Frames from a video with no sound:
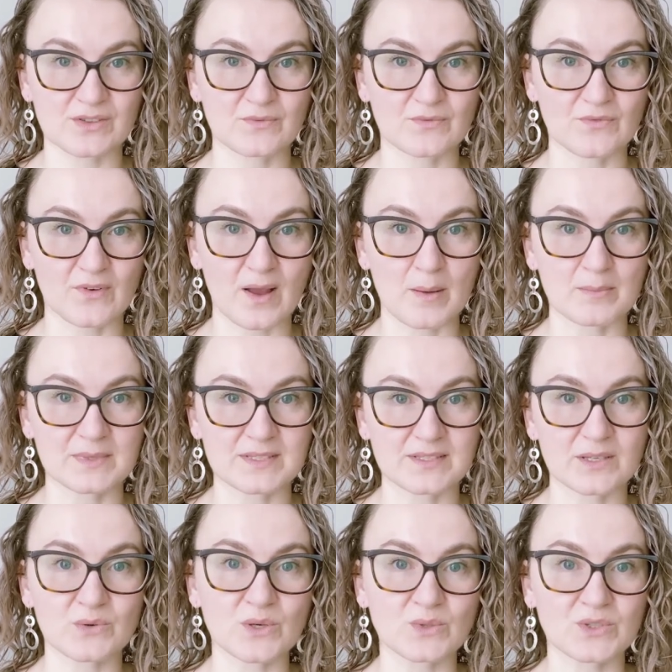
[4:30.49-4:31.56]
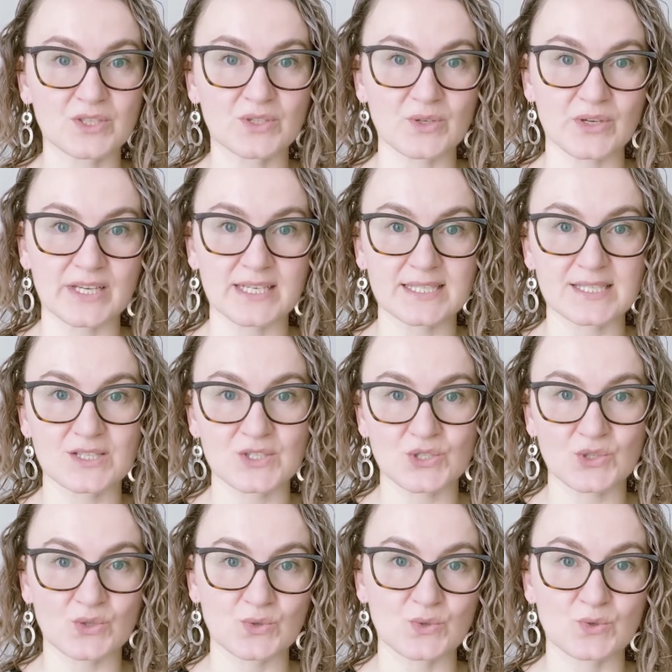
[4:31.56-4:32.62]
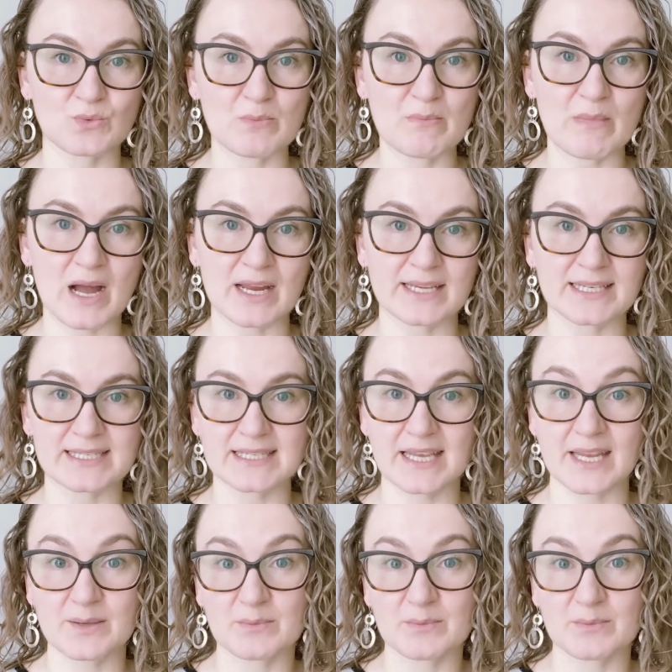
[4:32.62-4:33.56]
from 0 degrees to minus 8,